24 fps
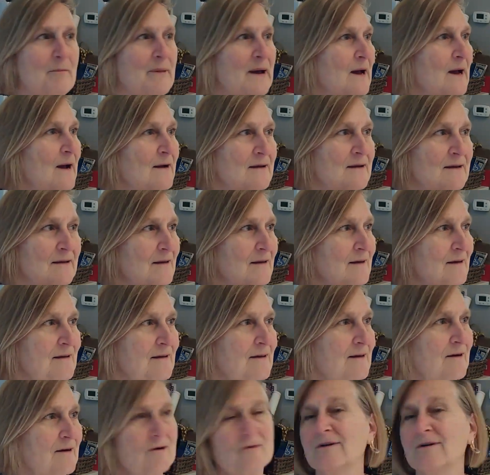back,
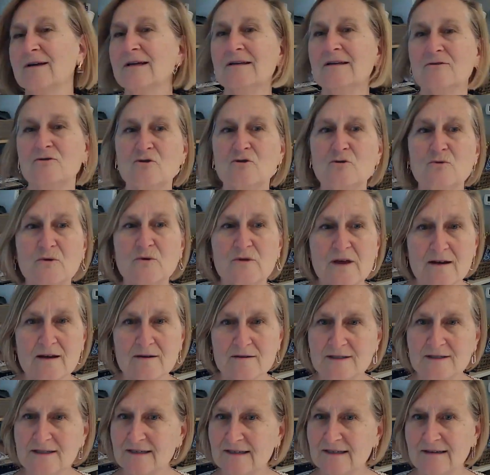in
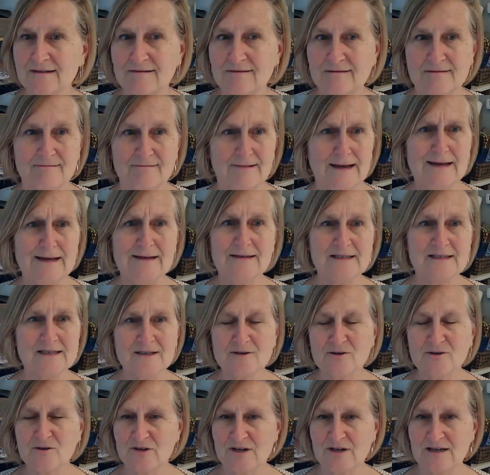
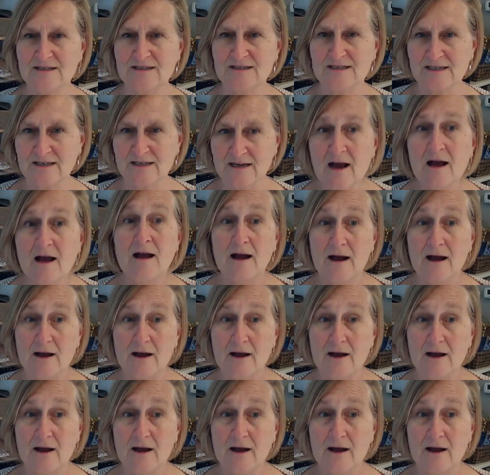2018 or 19,